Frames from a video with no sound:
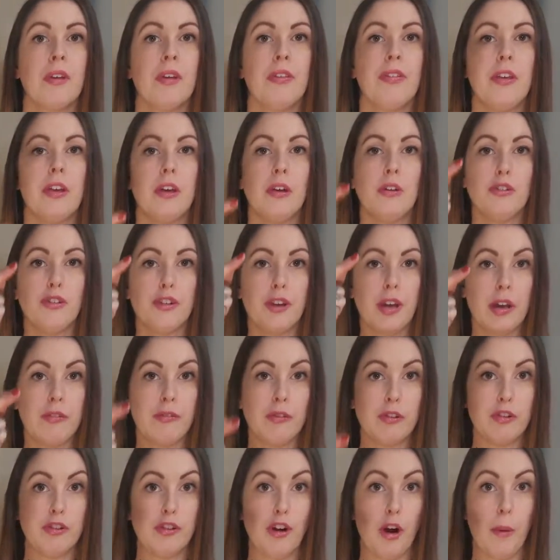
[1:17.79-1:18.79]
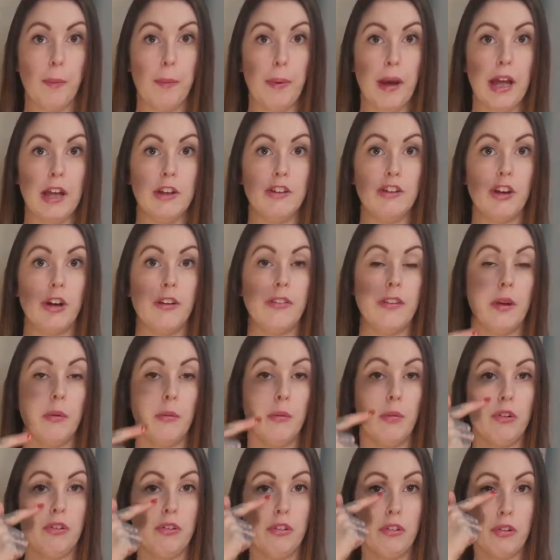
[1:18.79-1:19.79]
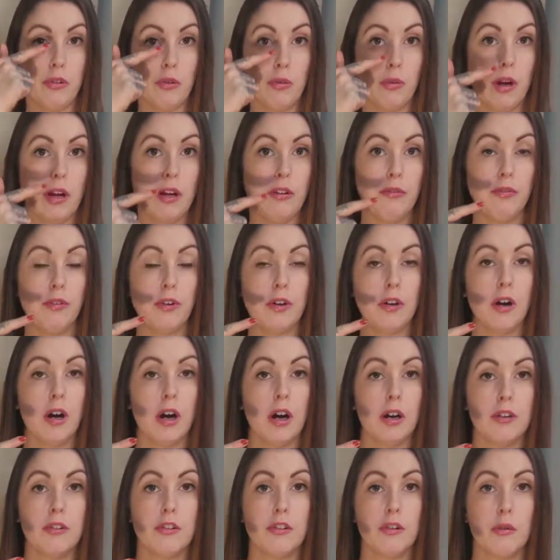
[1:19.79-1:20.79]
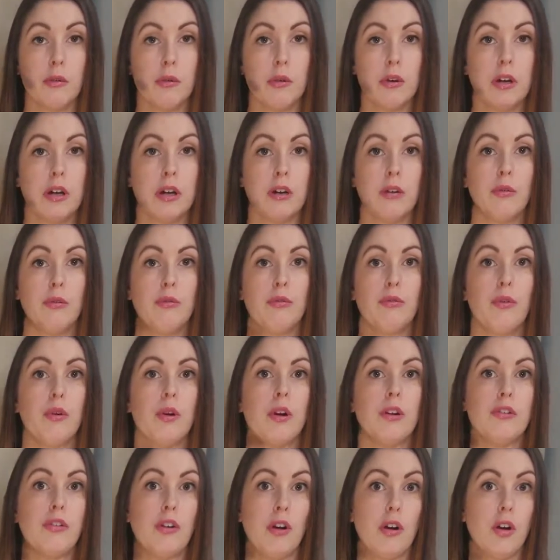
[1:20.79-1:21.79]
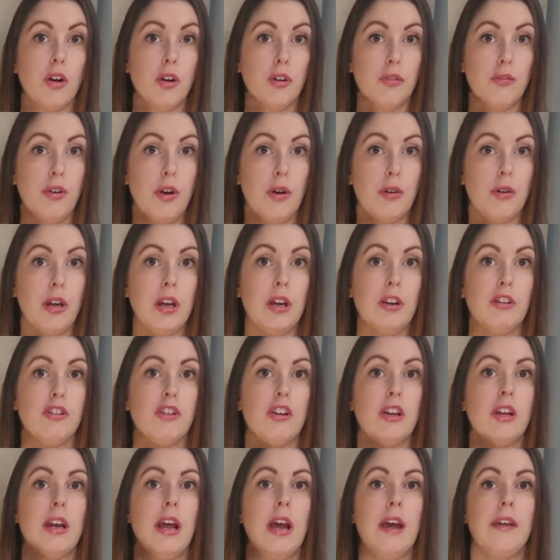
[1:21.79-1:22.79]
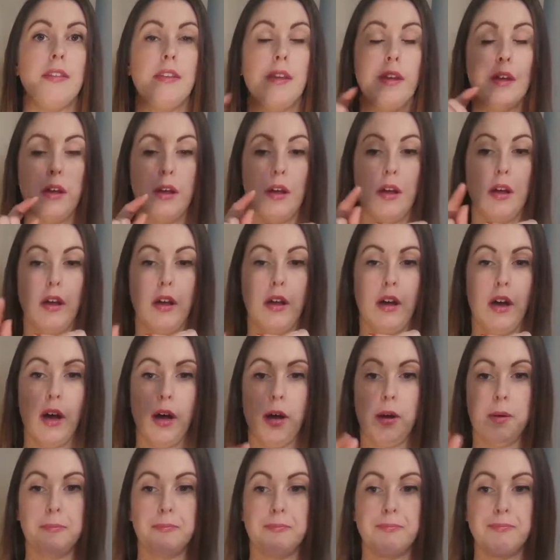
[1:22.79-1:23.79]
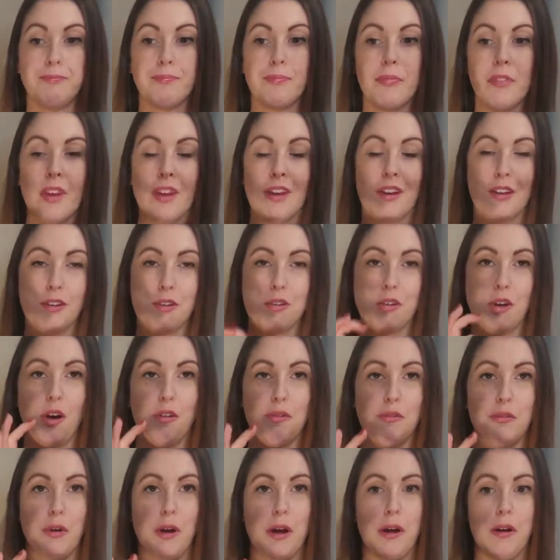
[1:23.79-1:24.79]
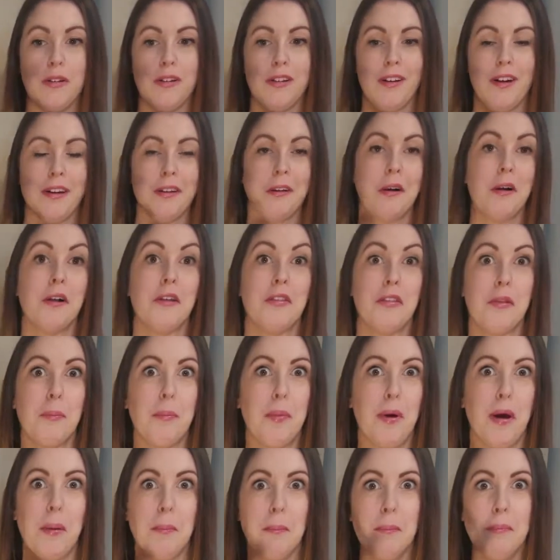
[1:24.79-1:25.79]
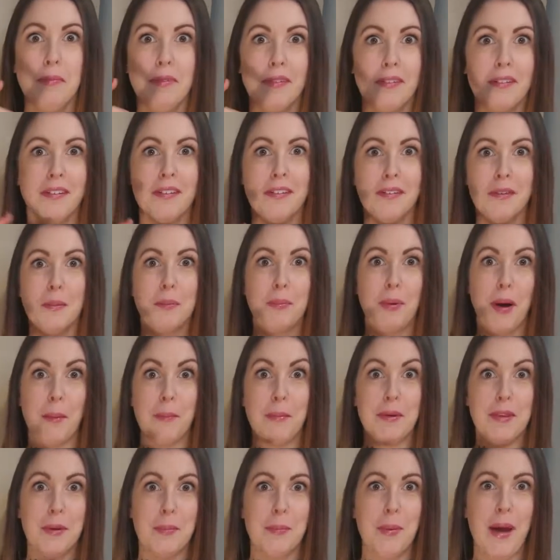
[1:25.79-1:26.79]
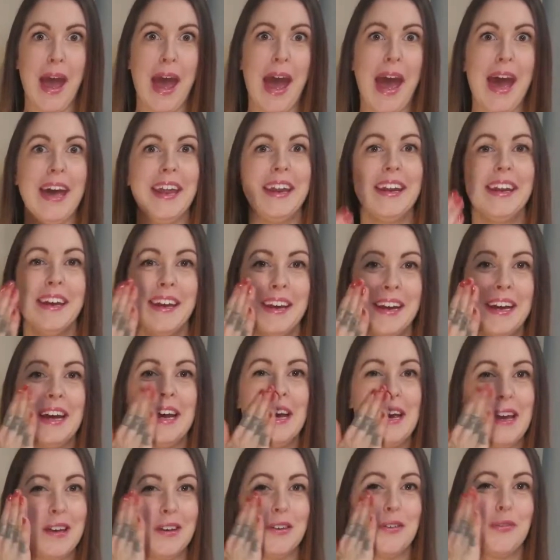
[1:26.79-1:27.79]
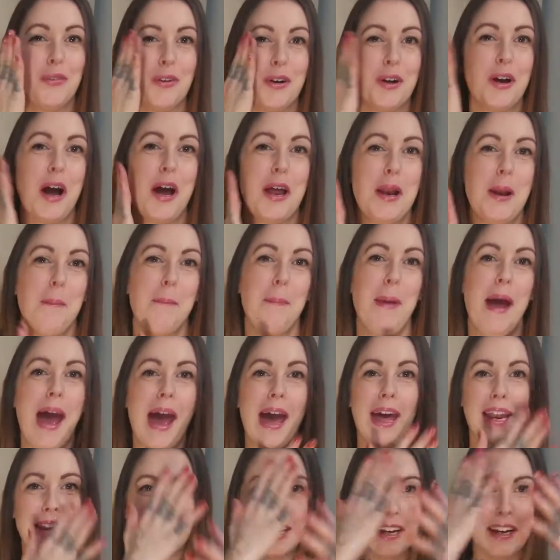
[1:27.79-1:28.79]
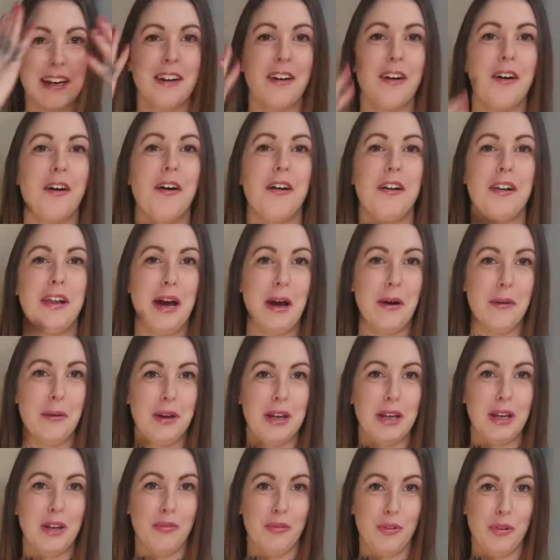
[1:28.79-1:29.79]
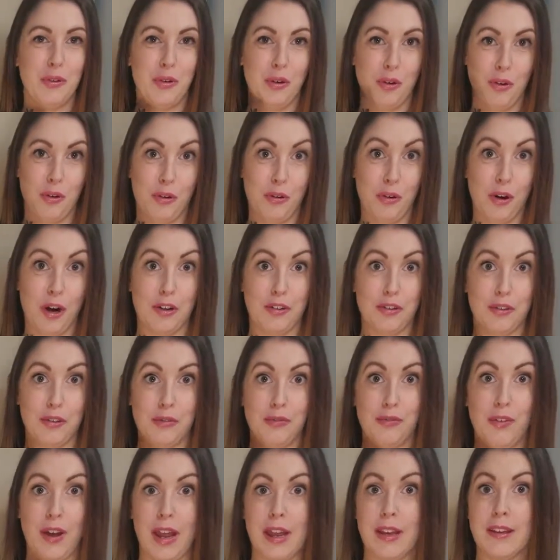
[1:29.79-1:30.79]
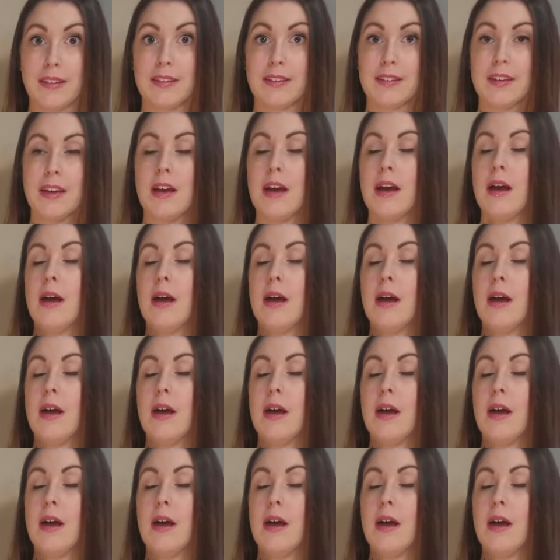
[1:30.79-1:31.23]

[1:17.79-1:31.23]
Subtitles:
They usually have a sharp edge on them, which is great for contouring for a darker foundation. And the soft round, I call it the bum of the pad, is for kind of patting it all out even across your face.